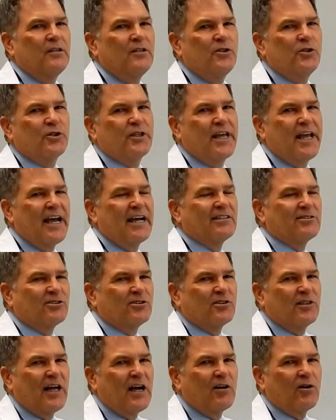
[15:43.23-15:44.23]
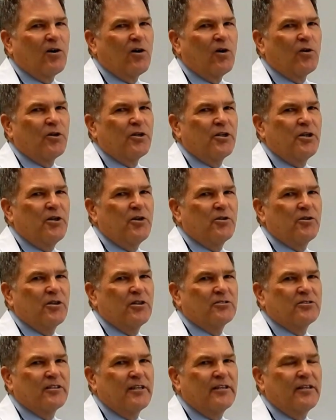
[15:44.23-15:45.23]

You cancel out all the units,